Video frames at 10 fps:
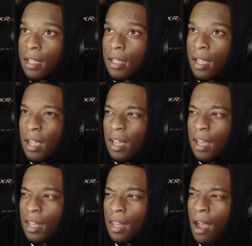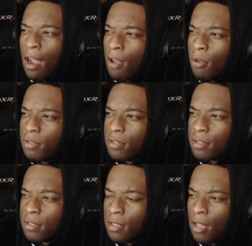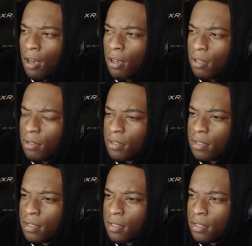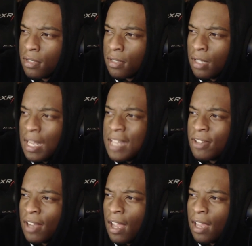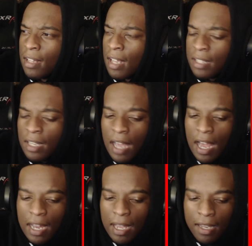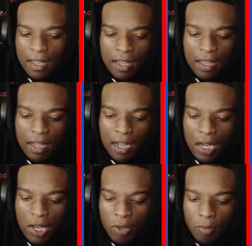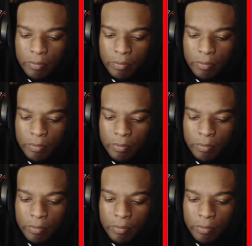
uh, Lagos, Largos, the laser guy, like the guy that um,